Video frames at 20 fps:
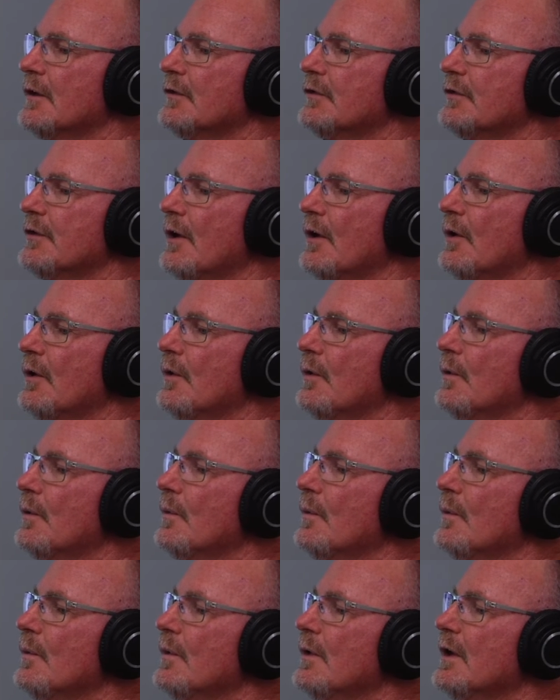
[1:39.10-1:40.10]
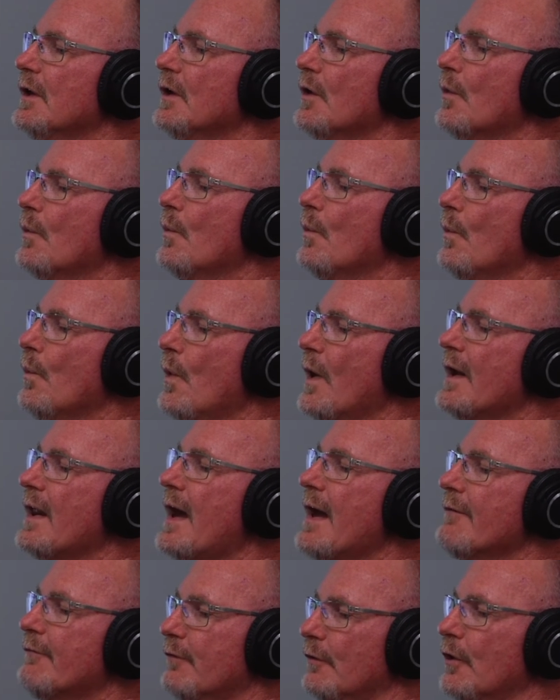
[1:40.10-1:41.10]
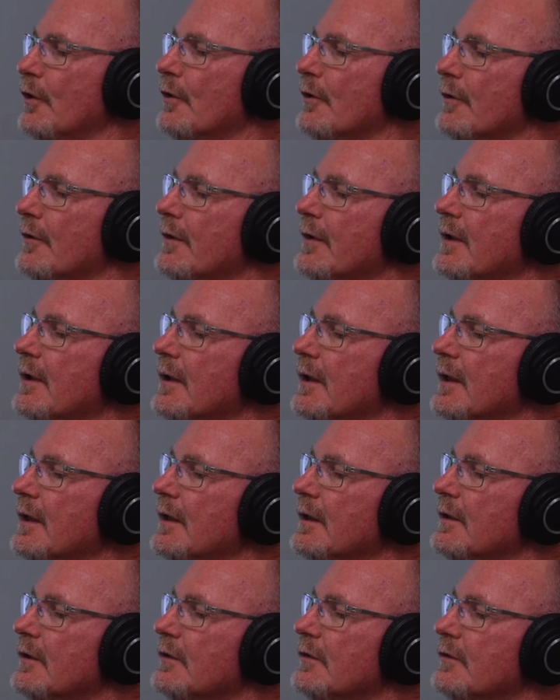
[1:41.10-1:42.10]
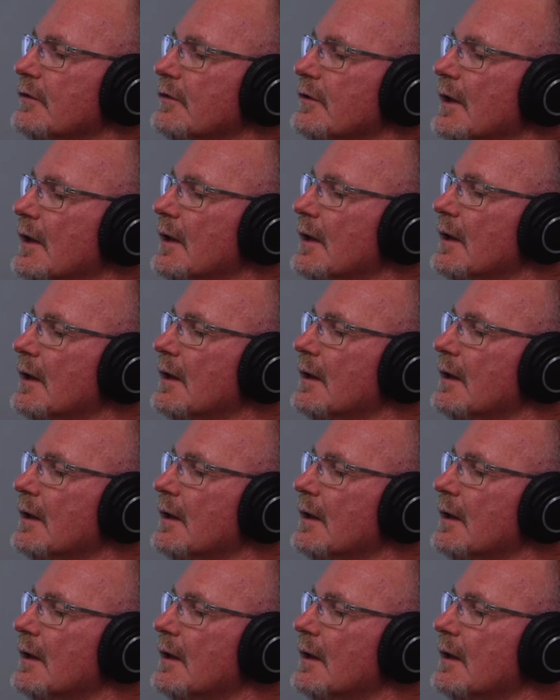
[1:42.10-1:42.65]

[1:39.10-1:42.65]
So, what I've learned is,